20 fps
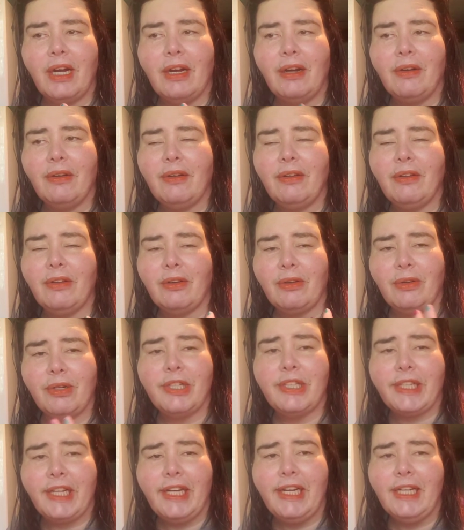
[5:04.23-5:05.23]
uh,
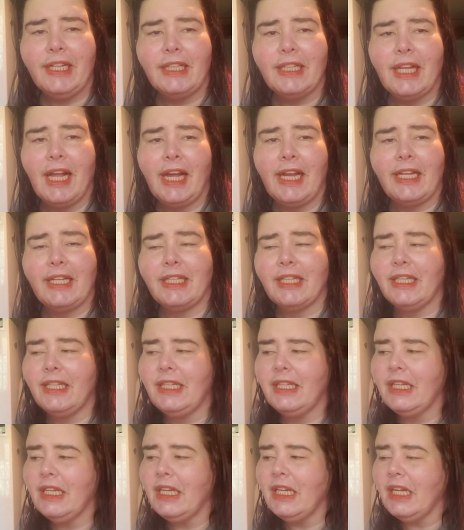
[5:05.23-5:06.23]
Christina liked
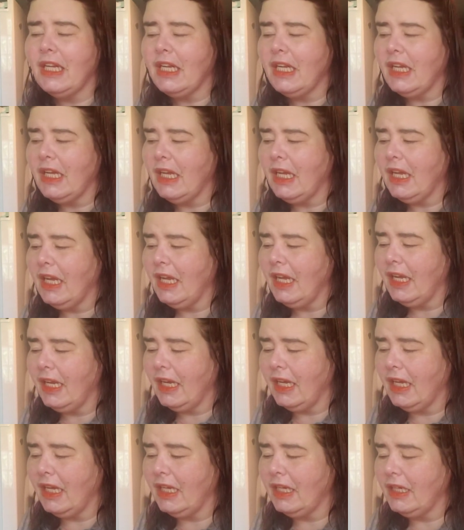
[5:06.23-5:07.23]
it,
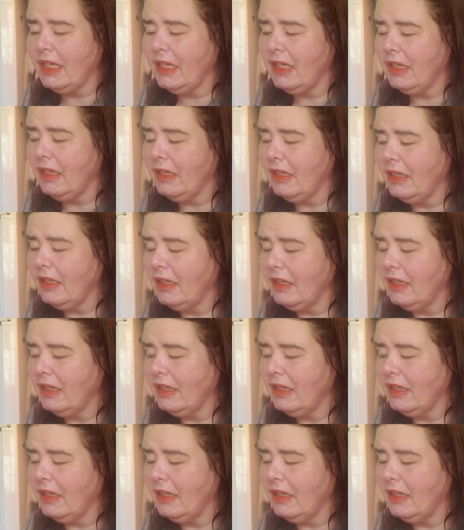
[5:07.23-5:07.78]
and